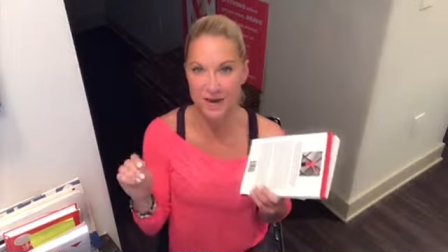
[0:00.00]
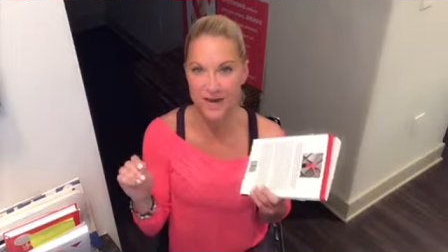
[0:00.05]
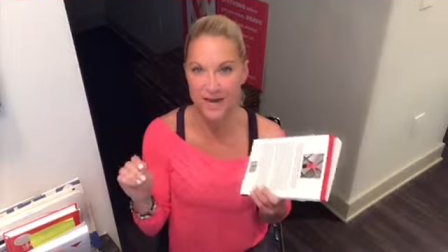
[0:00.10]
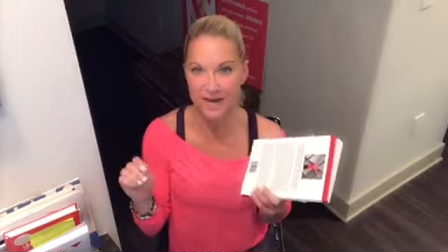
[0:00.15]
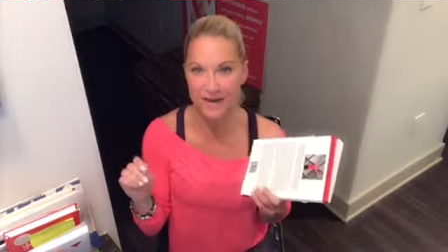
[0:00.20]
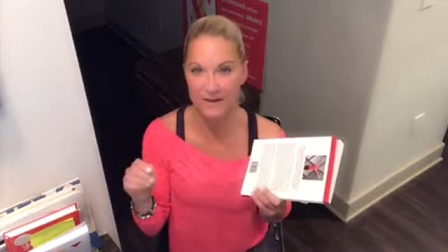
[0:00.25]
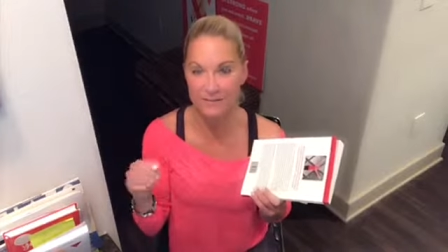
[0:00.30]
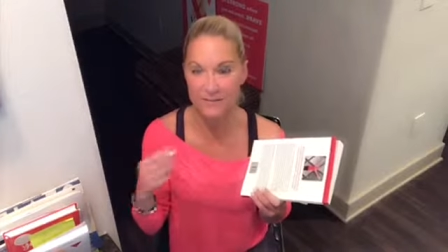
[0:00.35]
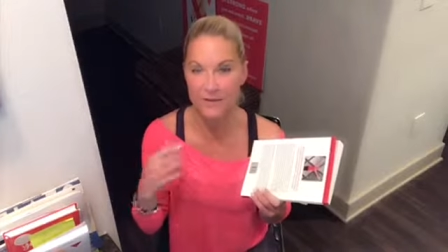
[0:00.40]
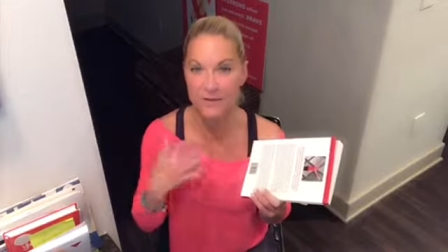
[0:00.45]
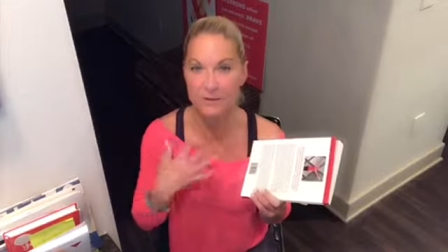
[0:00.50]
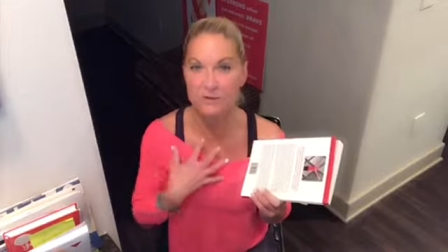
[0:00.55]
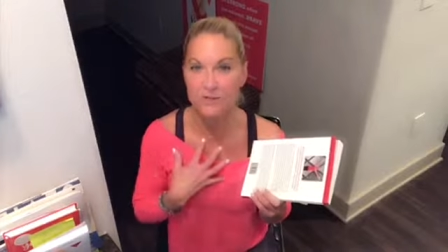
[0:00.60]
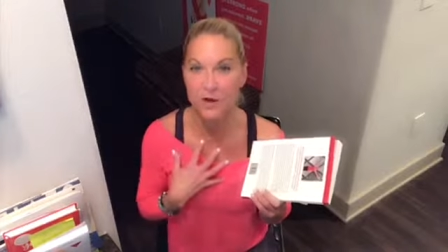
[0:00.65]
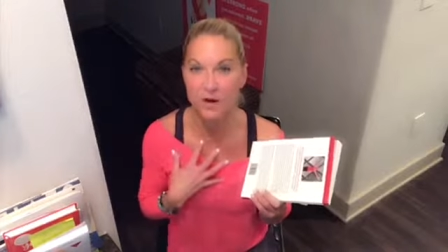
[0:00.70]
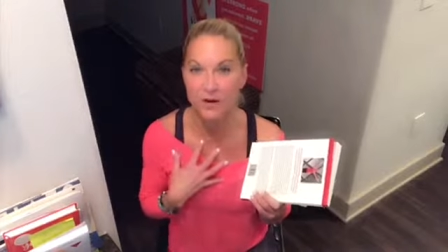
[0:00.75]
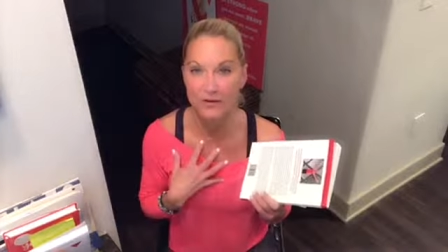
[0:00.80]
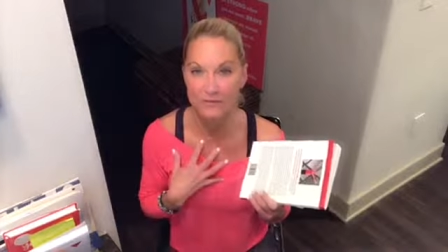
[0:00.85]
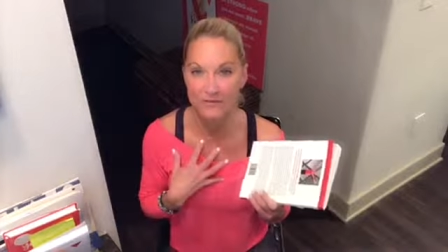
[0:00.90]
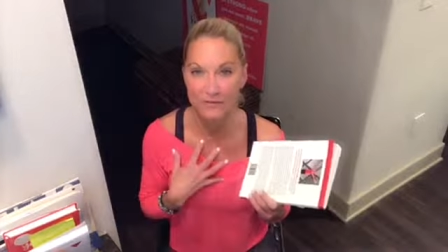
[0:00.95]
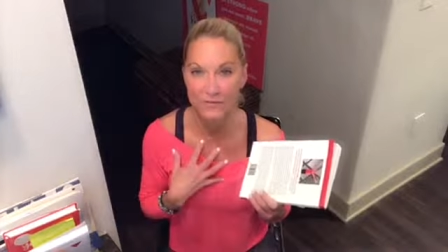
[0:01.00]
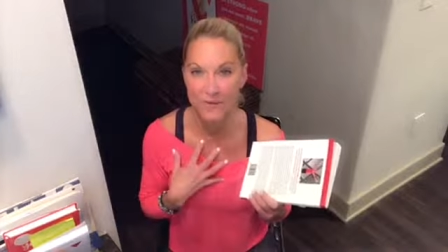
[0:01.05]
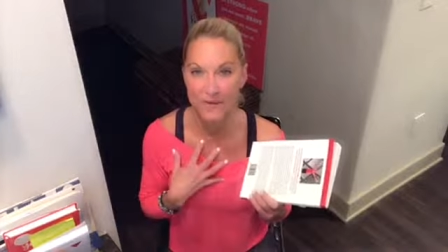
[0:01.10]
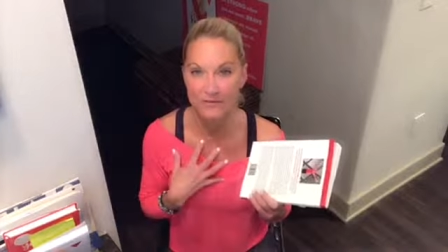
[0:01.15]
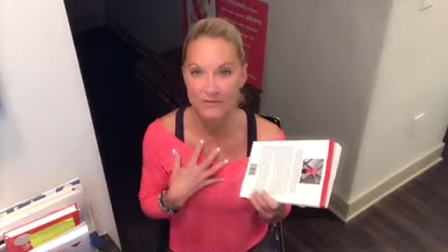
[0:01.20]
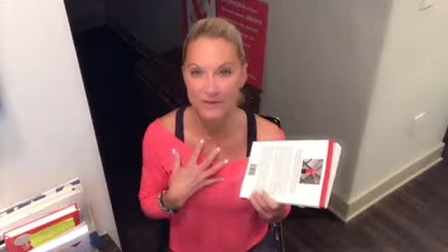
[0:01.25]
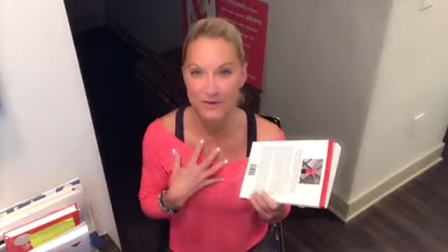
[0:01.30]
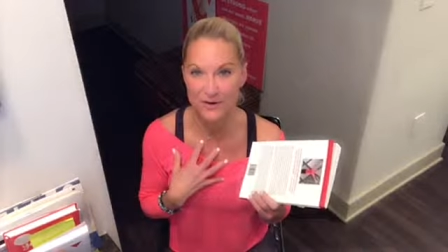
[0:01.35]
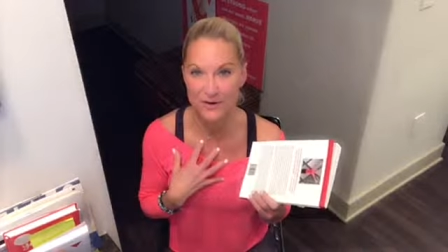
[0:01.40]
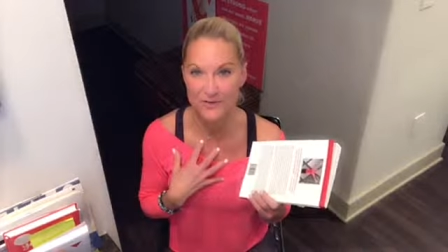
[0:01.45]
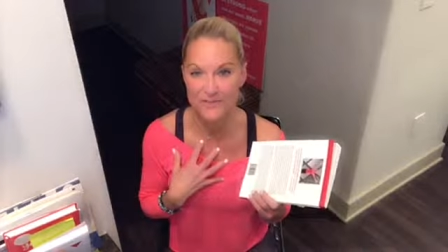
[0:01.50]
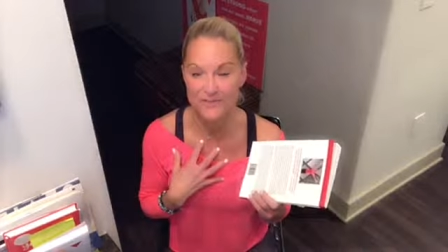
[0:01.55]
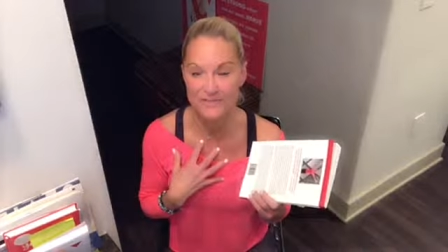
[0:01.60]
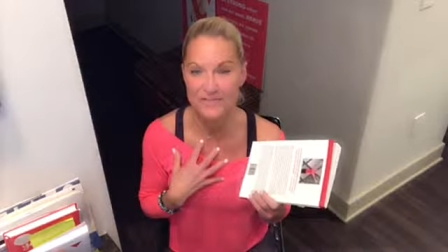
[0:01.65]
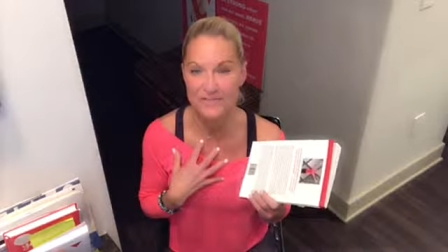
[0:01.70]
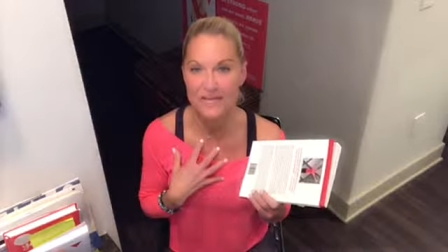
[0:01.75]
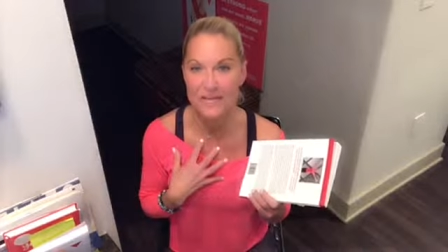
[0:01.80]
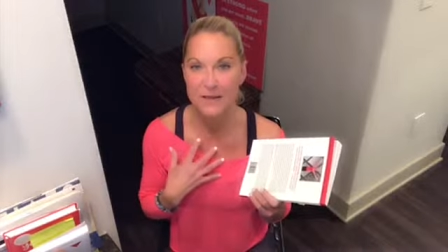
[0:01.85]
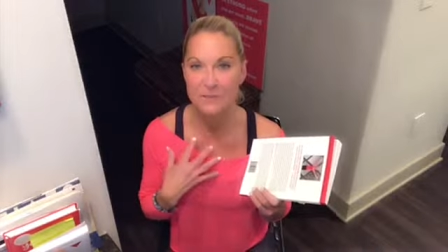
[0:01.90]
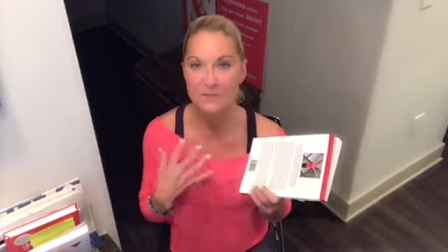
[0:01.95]
writing. But it was hard for me at
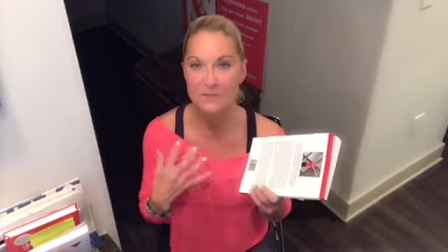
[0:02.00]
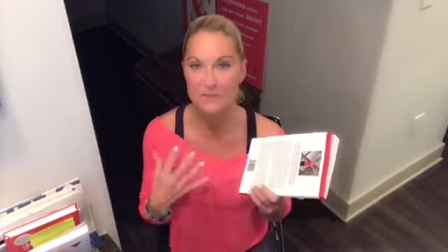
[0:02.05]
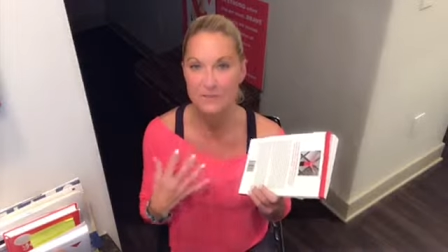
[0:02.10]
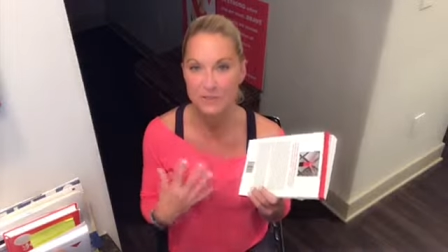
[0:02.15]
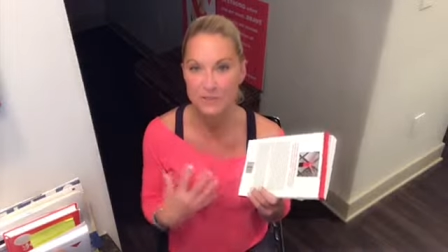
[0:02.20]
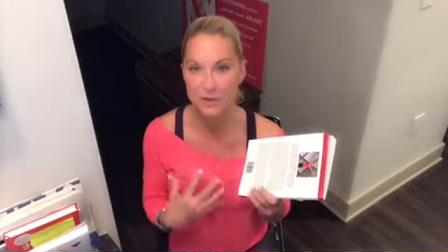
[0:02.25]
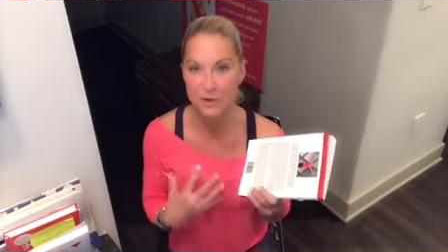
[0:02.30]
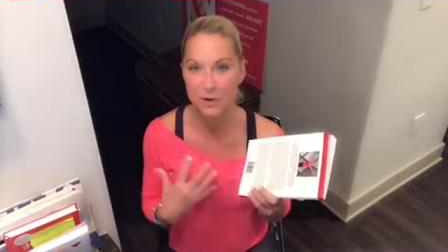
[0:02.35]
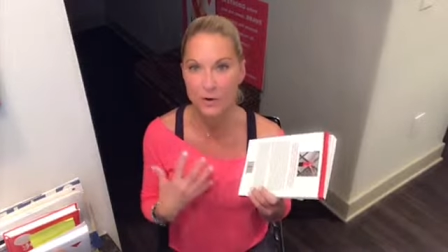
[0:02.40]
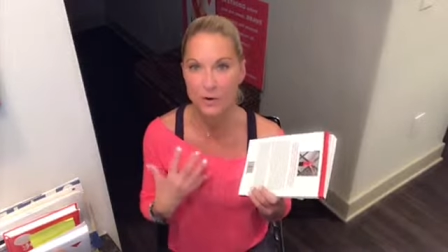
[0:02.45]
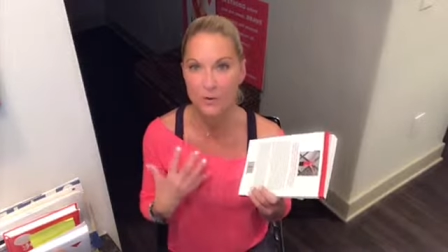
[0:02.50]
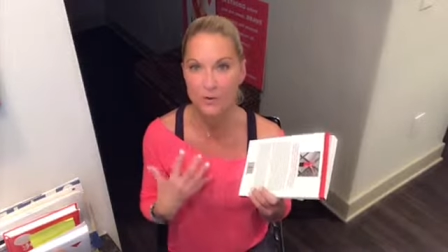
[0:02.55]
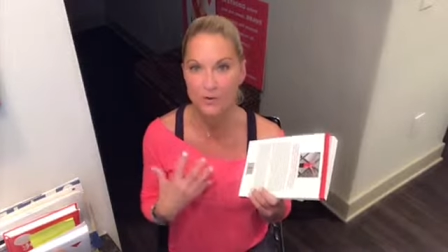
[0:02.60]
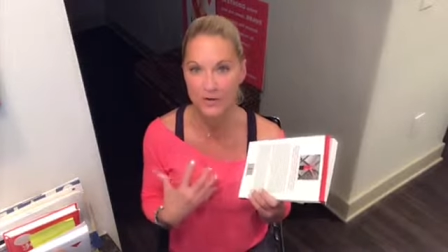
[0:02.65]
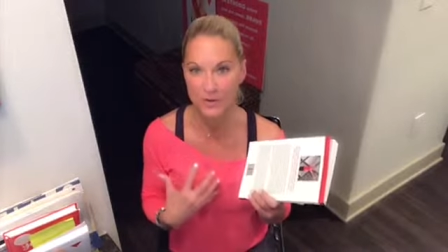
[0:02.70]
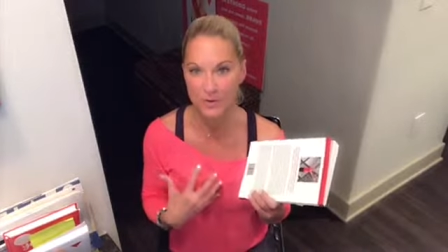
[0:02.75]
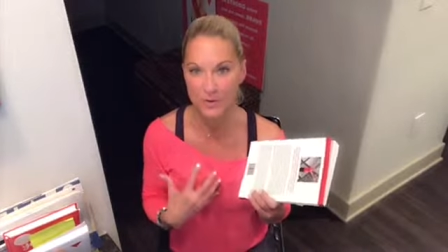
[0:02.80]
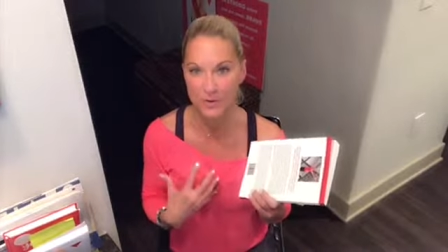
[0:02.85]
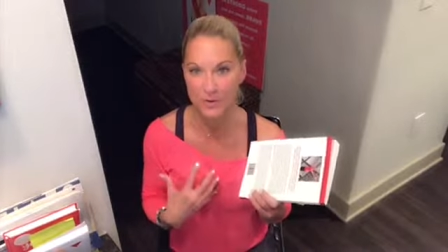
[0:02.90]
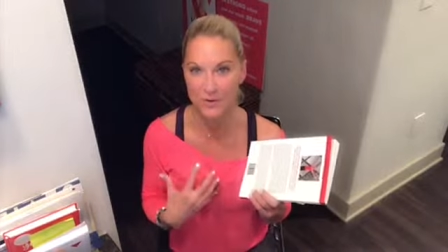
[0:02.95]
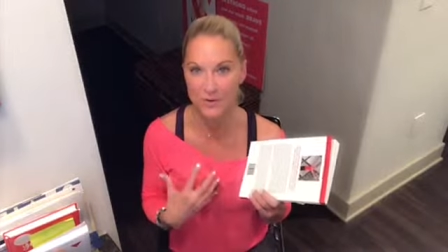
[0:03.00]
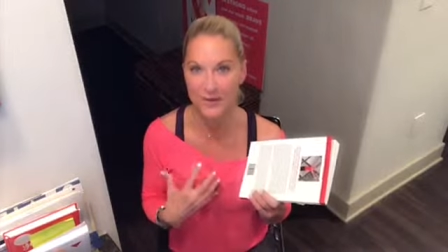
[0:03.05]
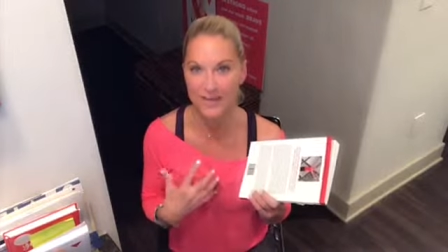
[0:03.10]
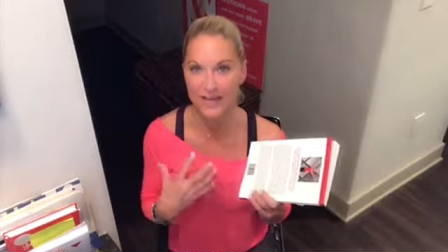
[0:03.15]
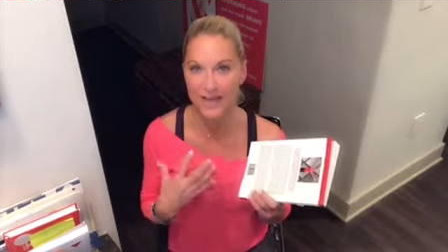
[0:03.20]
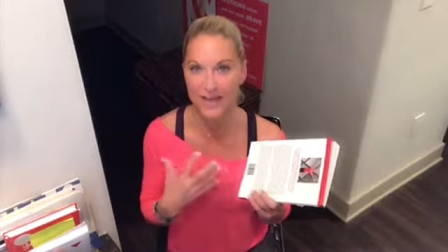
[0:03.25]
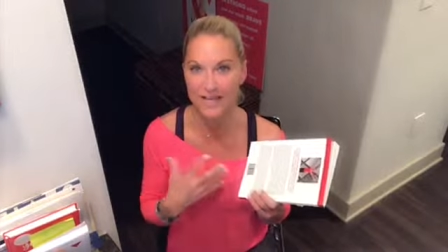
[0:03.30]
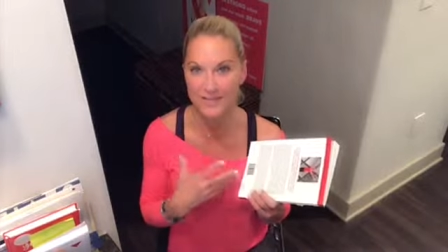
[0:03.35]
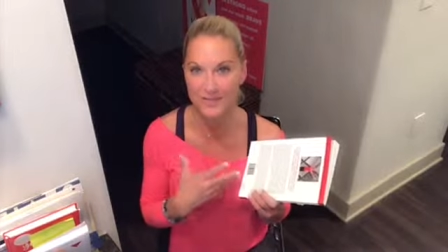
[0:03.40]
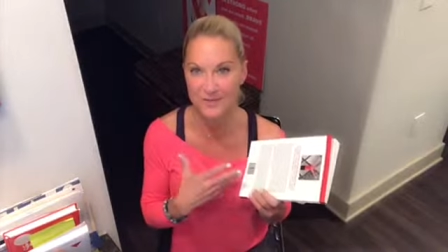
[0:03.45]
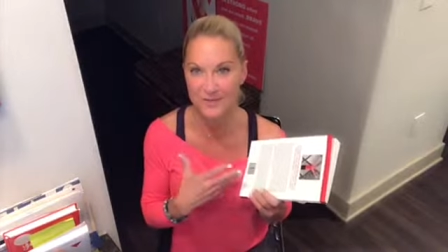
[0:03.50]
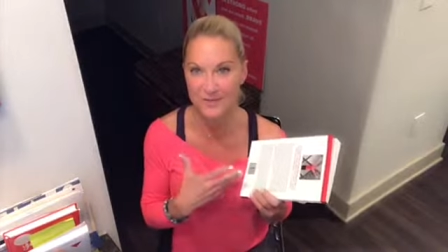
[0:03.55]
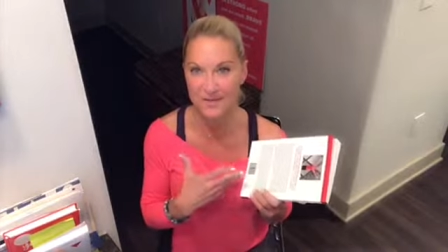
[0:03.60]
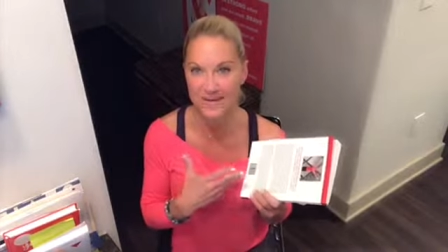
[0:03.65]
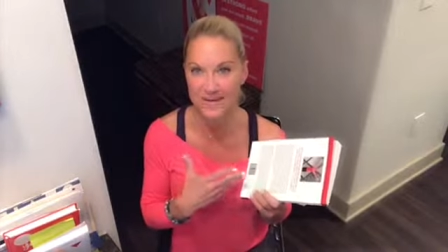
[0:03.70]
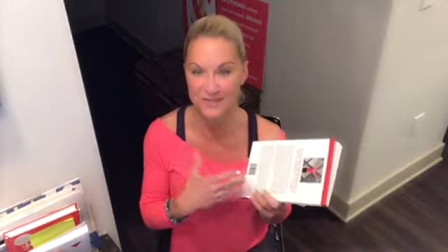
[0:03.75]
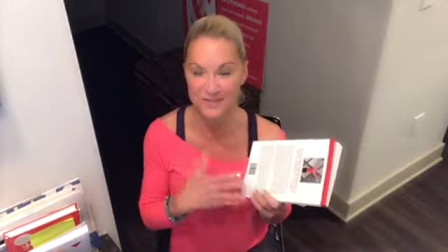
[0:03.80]
first, but so therapeutic. I started